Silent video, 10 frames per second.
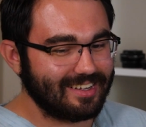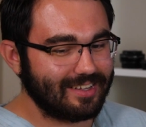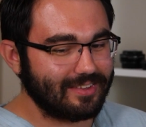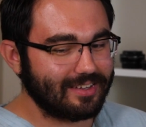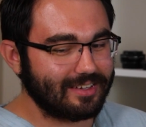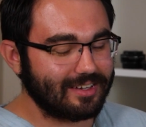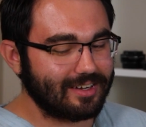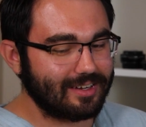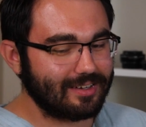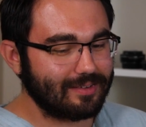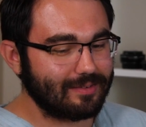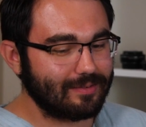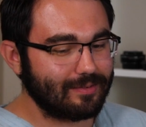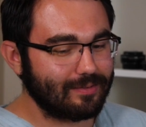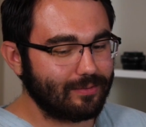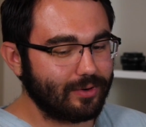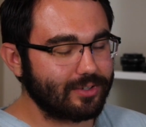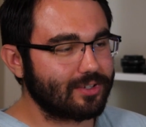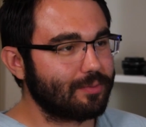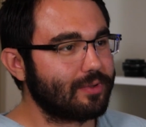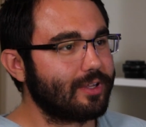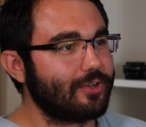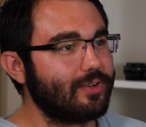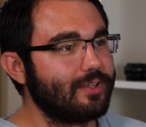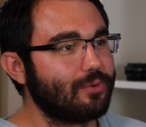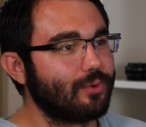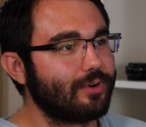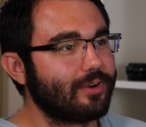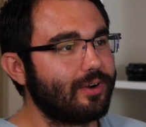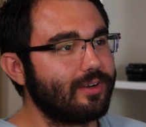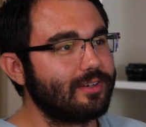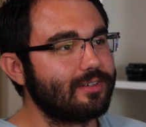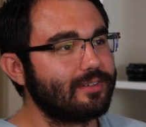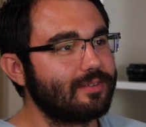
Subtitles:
And then, what is something that you need to work on?